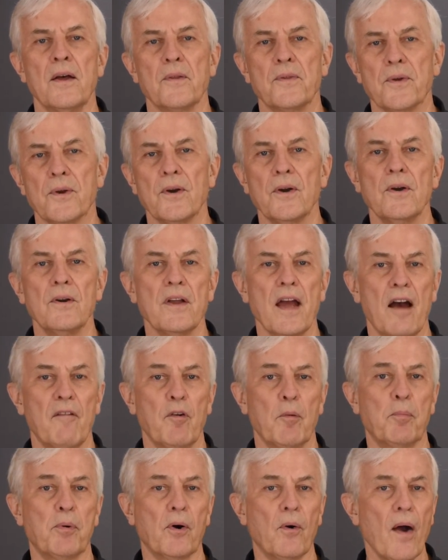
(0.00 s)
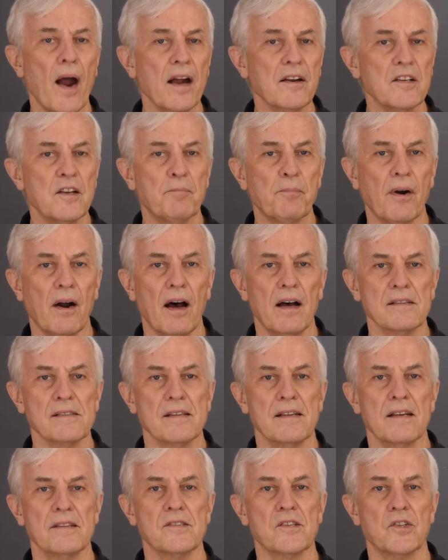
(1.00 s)
Third, have a proactive
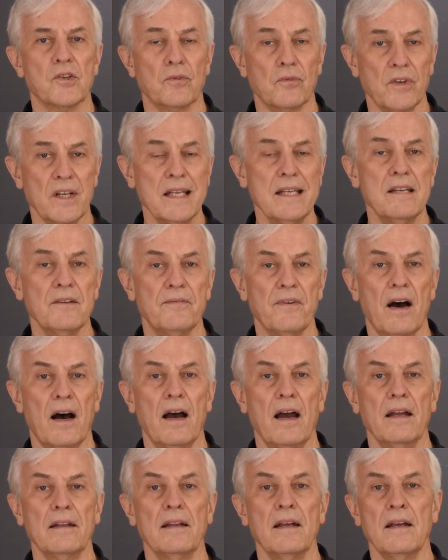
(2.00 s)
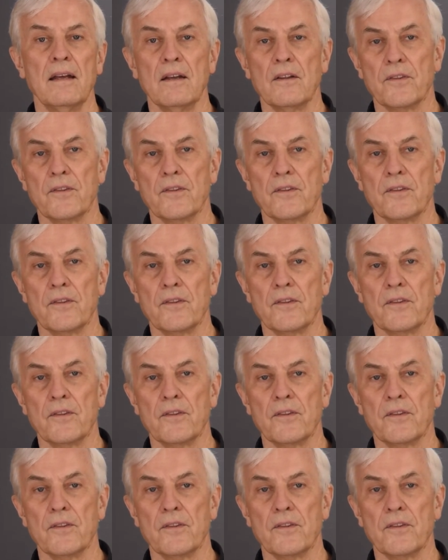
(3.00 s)
process to redefine